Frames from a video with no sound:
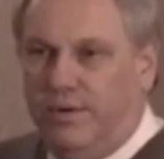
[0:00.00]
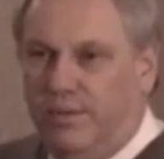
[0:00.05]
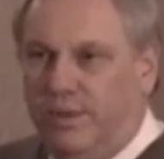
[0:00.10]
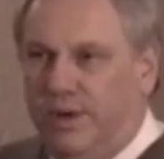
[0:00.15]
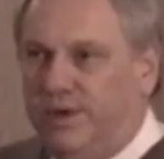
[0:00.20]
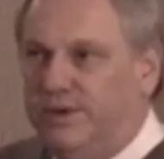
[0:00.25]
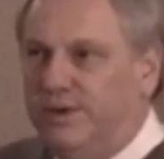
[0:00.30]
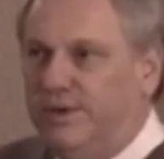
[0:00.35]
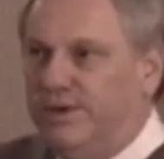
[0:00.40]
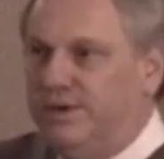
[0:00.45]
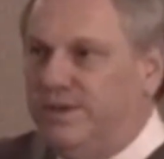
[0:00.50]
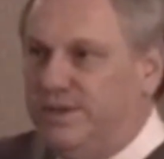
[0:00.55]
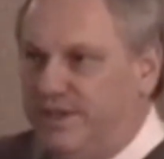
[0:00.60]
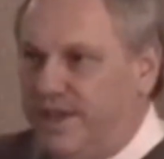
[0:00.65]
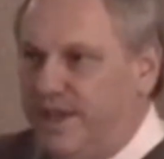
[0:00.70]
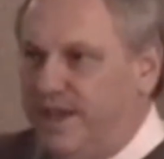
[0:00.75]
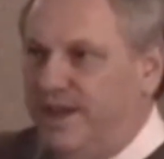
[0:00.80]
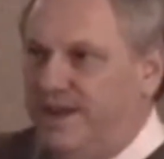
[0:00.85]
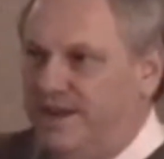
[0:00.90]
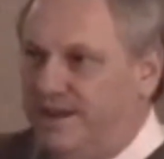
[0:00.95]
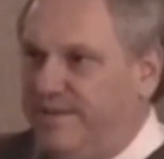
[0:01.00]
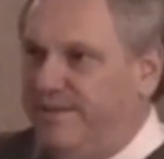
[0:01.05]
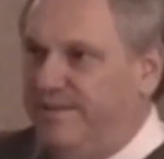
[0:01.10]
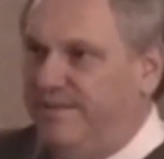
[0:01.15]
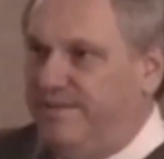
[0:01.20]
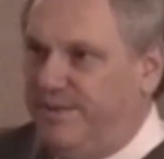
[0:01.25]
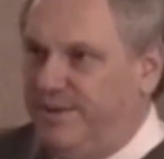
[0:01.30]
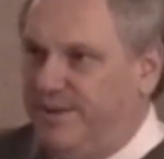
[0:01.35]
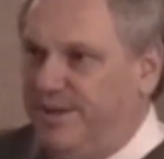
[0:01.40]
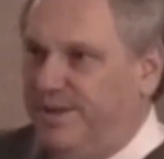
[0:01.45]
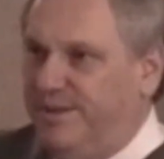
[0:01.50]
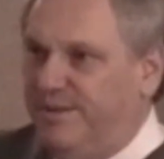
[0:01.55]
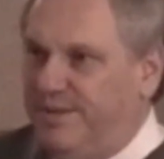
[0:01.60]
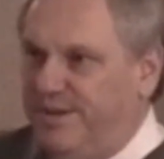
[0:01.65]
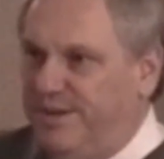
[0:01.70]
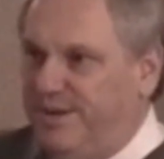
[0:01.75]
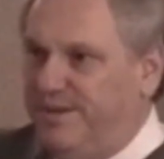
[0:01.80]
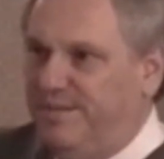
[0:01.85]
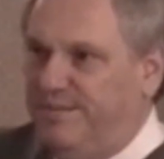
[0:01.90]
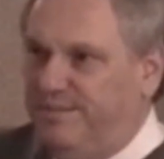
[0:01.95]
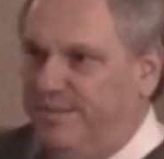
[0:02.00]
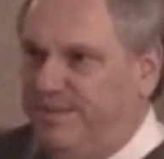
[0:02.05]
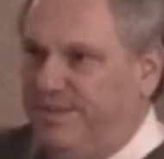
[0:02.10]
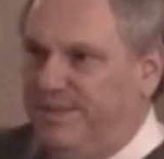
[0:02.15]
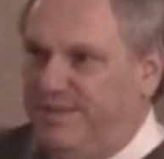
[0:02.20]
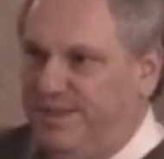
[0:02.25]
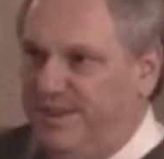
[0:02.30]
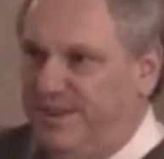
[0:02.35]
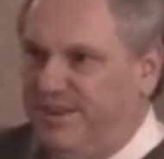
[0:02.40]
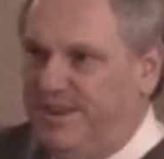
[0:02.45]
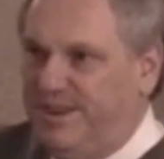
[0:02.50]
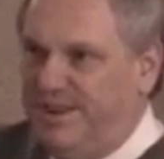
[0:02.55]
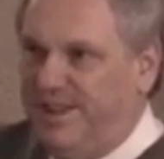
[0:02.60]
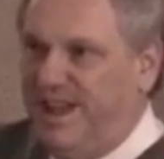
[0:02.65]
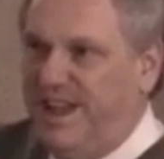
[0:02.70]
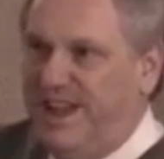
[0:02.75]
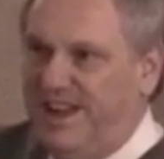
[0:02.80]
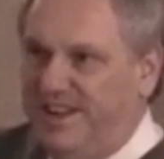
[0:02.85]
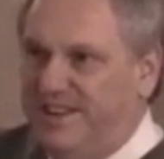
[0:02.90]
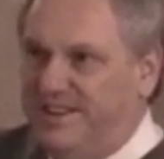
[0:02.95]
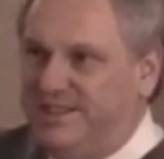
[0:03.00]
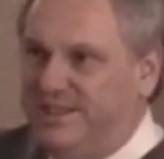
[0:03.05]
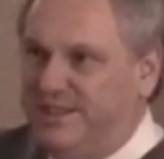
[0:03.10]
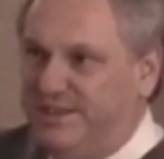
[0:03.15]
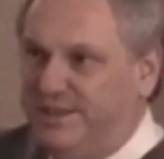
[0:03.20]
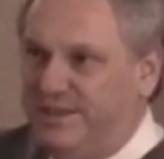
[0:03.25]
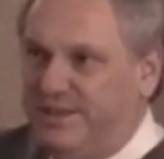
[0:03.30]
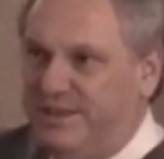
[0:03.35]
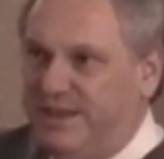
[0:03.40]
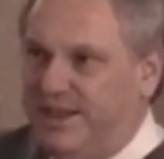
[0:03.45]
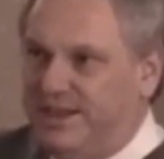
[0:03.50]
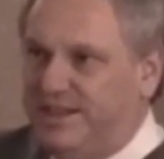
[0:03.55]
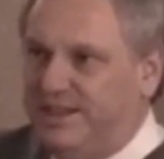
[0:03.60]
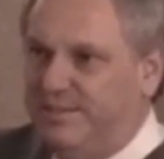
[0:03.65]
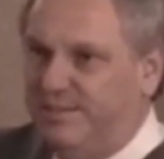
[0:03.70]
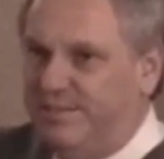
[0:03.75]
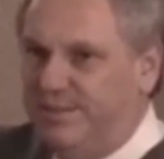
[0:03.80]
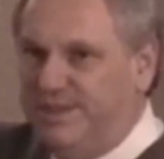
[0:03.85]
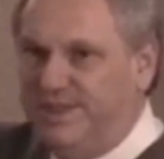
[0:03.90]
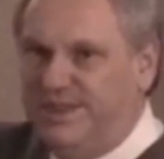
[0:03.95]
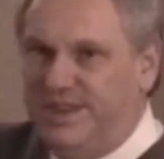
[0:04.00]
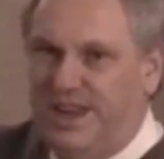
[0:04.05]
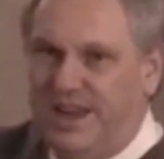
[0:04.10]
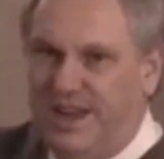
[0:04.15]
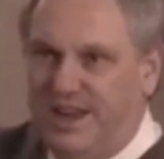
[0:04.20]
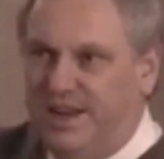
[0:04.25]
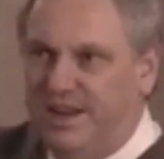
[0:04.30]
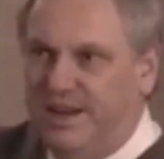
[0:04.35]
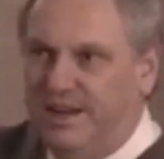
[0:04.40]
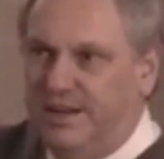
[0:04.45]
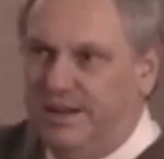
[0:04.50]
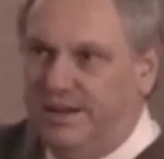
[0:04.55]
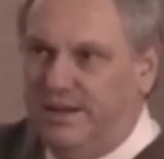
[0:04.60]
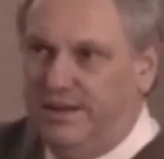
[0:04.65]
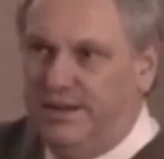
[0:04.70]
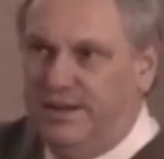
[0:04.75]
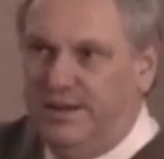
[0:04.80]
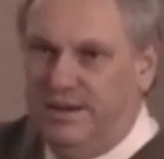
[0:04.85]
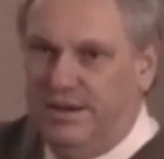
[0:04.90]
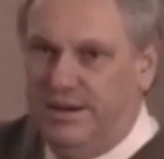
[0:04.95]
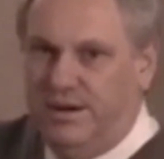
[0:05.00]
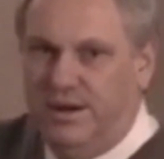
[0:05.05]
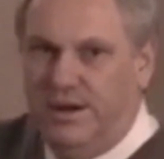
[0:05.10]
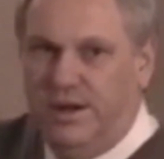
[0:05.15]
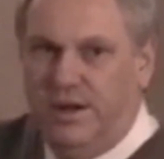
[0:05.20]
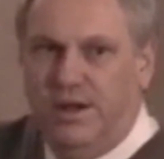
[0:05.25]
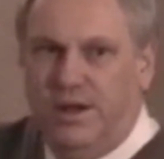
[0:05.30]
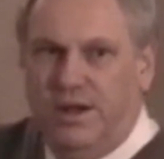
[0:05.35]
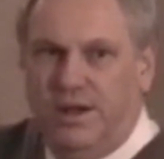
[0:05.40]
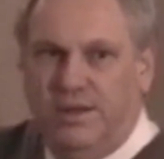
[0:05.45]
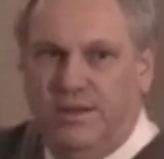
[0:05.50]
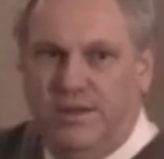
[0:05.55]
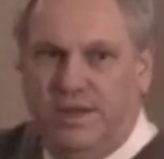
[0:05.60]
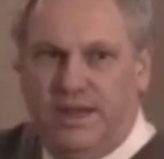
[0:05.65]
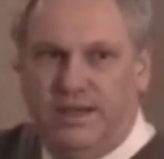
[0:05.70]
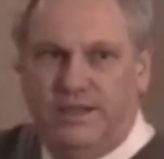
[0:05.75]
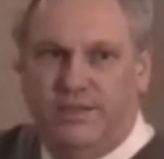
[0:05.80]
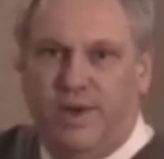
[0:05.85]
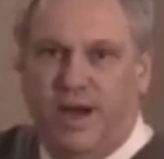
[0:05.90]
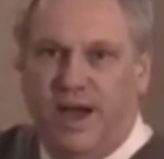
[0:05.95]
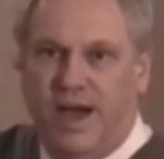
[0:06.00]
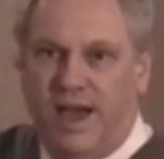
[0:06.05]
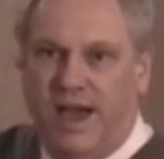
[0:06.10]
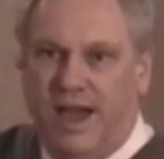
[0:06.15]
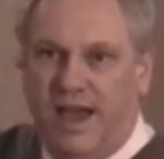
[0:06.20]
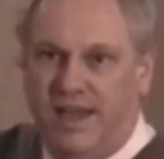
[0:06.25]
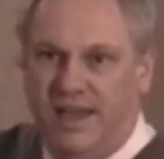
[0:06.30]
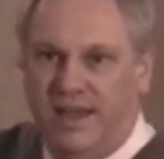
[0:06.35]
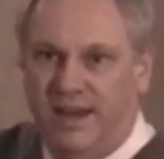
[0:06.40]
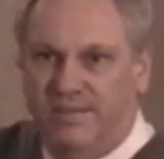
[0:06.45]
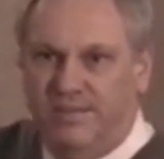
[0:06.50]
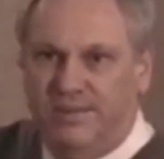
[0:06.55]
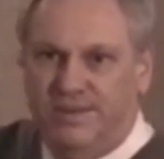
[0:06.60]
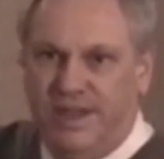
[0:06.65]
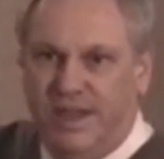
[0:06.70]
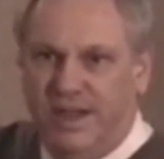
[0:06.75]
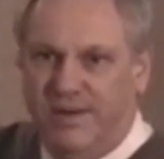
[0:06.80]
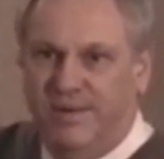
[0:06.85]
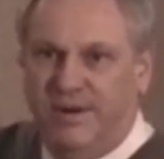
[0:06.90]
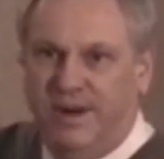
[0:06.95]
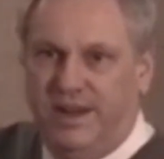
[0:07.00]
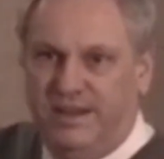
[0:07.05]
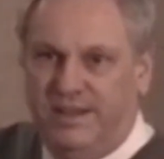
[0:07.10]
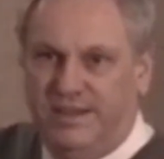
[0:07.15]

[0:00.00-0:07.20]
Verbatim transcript: realtors think for their clients, and that's a mistake. That's why I get upset when I